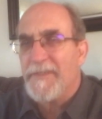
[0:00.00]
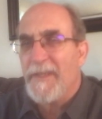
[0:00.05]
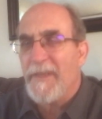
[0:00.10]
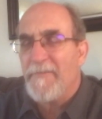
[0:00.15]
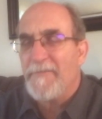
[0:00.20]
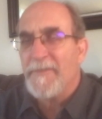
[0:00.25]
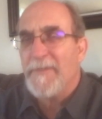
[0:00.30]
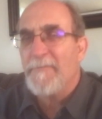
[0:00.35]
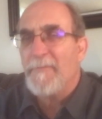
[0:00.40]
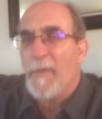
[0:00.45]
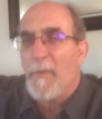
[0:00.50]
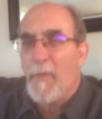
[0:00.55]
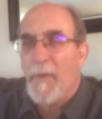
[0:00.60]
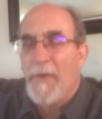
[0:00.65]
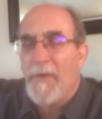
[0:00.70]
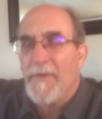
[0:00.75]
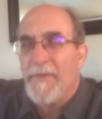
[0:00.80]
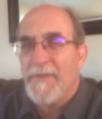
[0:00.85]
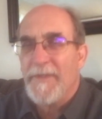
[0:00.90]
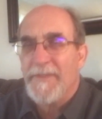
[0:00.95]
gives him a
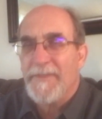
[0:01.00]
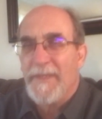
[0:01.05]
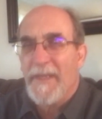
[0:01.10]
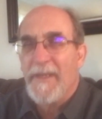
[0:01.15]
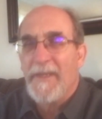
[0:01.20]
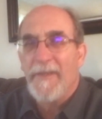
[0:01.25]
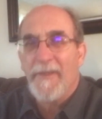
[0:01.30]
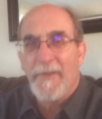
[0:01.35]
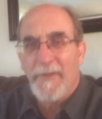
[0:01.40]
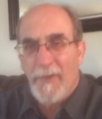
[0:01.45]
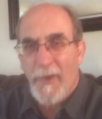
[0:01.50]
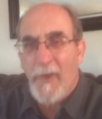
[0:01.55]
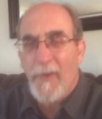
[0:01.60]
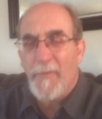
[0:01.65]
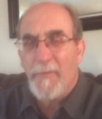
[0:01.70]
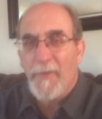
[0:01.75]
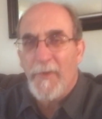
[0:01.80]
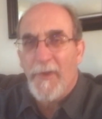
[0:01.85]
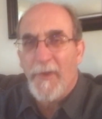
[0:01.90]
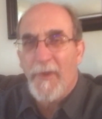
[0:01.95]
word to say,
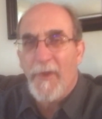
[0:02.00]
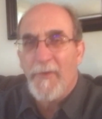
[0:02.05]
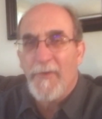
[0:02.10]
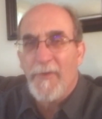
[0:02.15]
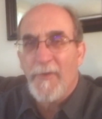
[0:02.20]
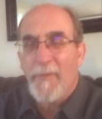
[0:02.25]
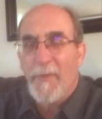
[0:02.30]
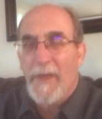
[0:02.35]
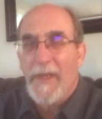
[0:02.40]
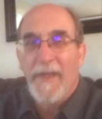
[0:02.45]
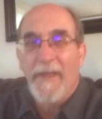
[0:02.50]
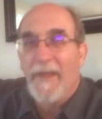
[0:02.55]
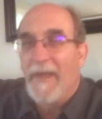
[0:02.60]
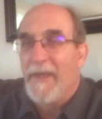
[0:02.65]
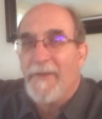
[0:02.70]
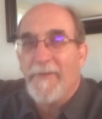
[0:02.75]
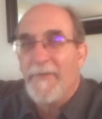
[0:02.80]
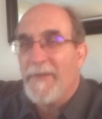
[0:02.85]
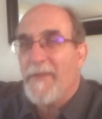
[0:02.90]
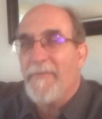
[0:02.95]
go your way. I
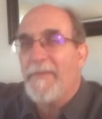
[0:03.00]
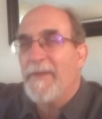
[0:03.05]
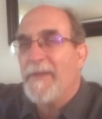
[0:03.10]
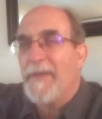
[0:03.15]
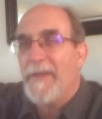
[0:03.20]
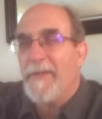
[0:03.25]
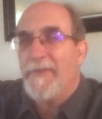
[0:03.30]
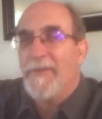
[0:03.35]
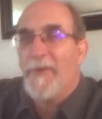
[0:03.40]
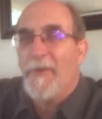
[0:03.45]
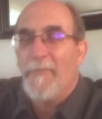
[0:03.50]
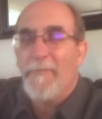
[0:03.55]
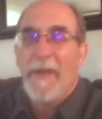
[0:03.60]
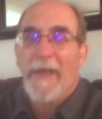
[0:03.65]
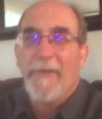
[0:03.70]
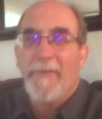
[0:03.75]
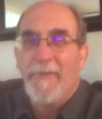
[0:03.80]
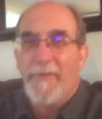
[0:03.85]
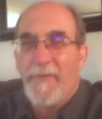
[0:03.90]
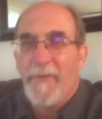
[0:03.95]
don't even need to go
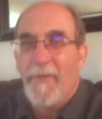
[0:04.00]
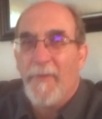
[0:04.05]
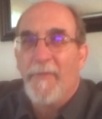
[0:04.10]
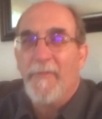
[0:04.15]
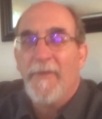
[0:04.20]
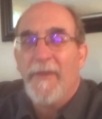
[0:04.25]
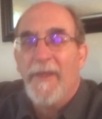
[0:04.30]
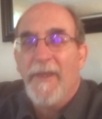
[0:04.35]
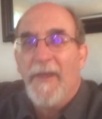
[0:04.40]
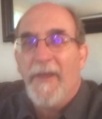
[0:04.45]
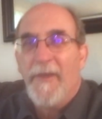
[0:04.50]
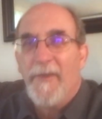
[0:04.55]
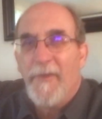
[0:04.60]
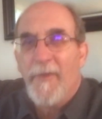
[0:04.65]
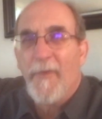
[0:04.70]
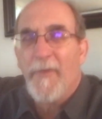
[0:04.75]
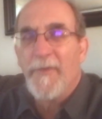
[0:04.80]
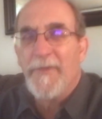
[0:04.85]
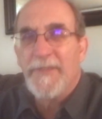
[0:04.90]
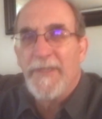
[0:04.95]
back with you.
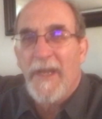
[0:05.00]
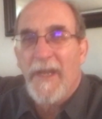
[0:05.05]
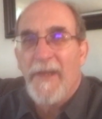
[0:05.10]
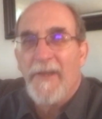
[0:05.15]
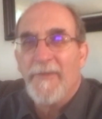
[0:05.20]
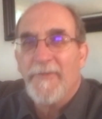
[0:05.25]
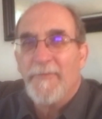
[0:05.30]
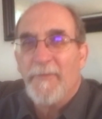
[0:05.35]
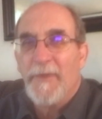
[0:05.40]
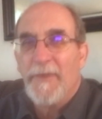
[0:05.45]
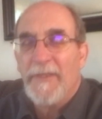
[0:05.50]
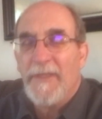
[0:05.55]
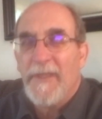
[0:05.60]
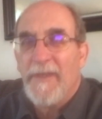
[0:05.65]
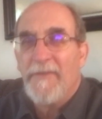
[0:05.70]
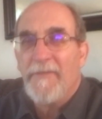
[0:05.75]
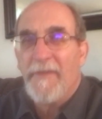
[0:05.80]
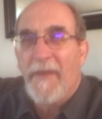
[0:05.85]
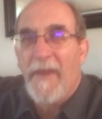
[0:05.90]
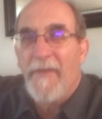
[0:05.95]
Your child will
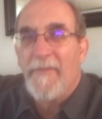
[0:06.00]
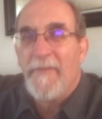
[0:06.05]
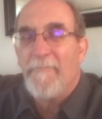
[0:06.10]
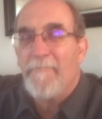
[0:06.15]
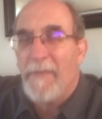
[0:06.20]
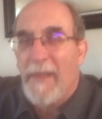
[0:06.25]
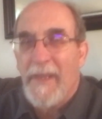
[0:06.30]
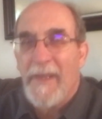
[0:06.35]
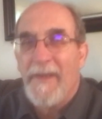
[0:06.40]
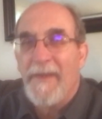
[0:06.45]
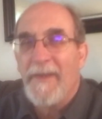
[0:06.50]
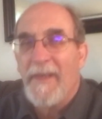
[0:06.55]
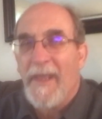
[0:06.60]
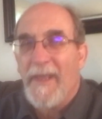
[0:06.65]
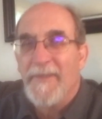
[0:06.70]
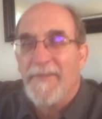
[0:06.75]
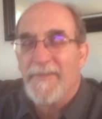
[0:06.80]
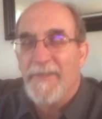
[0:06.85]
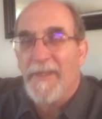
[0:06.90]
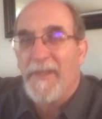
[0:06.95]
live, and the man
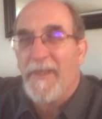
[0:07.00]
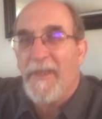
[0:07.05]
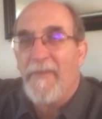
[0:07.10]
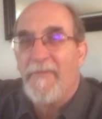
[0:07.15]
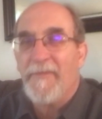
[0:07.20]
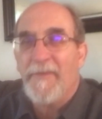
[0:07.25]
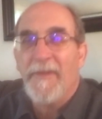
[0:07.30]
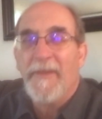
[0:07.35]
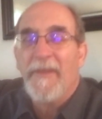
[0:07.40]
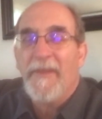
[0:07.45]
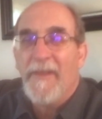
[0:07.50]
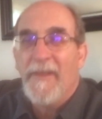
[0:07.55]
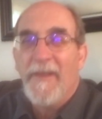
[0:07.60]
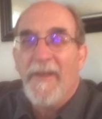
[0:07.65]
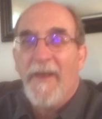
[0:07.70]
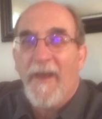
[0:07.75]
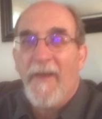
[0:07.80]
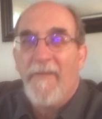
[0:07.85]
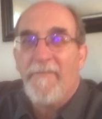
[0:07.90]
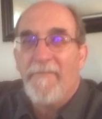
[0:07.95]
has the gift
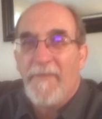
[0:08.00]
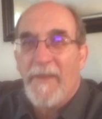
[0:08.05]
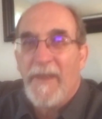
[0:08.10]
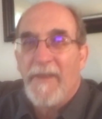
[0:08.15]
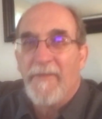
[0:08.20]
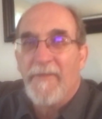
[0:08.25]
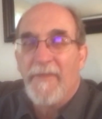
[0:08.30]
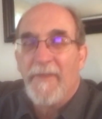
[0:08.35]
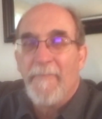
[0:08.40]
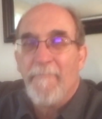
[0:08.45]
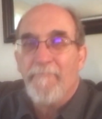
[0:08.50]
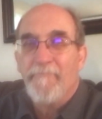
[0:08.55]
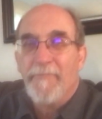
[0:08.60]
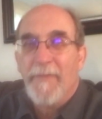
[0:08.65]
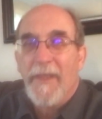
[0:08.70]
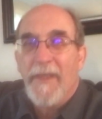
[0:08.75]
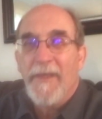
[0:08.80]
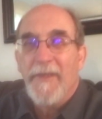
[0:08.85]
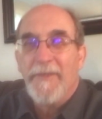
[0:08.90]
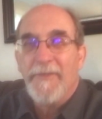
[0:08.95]
of faith
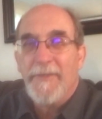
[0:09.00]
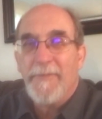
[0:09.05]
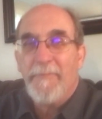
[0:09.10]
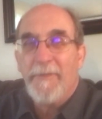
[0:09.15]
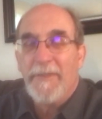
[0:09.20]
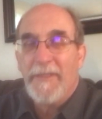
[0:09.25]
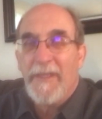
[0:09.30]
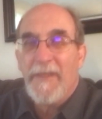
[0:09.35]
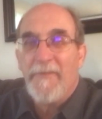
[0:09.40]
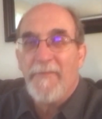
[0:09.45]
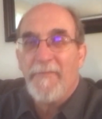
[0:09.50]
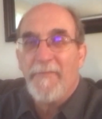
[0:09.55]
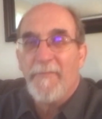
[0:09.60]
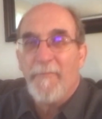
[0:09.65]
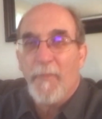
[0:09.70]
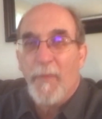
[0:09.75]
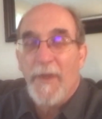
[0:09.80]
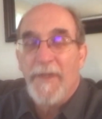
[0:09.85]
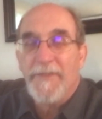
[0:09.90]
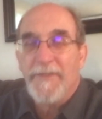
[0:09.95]
to believe
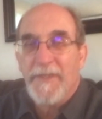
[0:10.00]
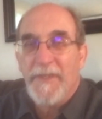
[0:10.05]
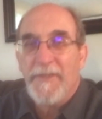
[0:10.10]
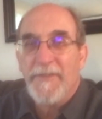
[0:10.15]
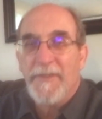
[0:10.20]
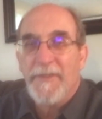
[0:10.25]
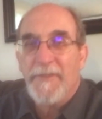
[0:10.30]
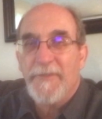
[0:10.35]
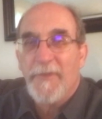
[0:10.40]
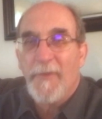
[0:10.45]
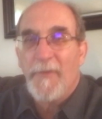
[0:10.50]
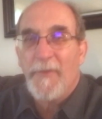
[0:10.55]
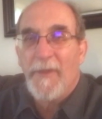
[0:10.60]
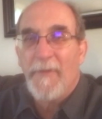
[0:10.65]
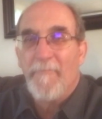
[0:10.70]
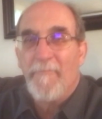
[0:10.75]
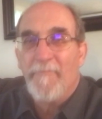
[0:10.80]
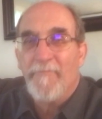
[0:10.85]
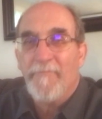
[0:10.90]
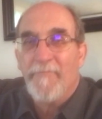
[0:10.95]
what Jesus told him.